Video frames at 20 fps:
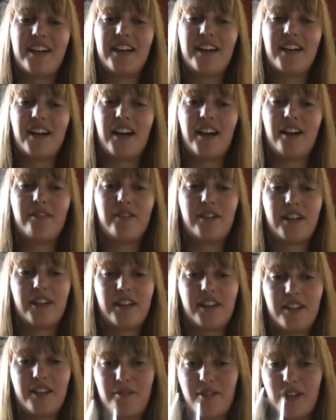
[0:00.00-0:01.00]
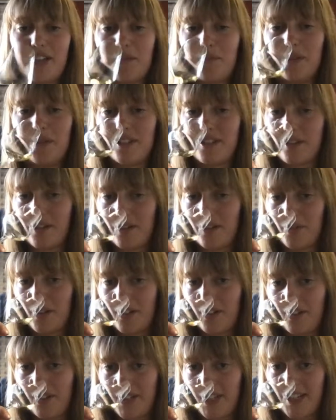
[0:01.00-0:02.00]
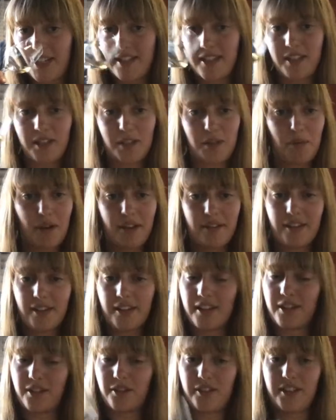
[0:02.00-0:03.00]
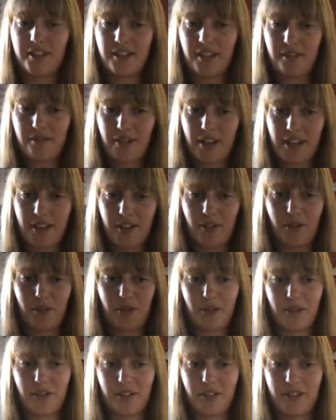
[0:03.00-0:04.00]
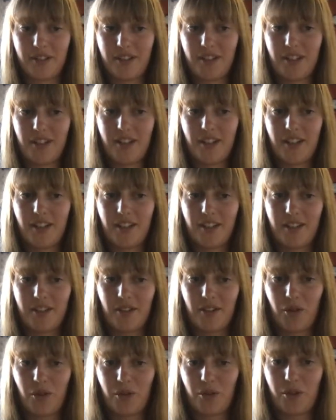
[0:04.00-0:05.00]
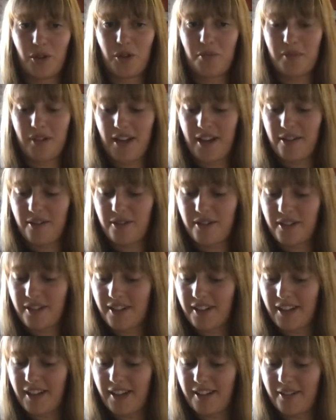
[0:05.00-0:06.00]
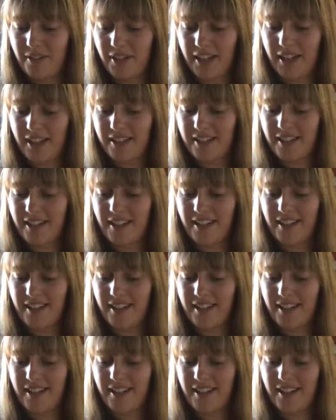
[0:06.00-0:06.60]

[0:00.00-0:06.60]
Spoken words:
Have invited me to one of their tastings, but I think you'll need to invite the whole group now. We can't